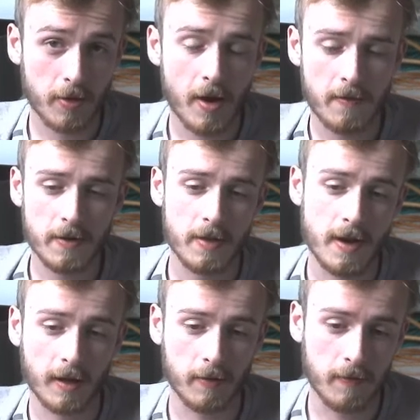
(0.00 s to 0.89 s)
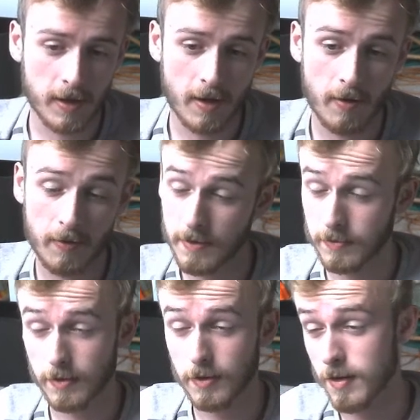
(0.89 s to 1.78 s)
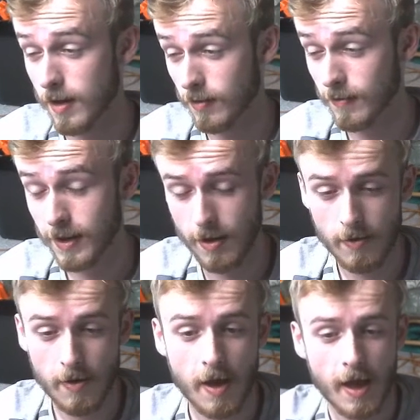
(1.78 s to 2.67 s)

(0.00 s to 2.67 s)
So head over to the next video, if there is a next video,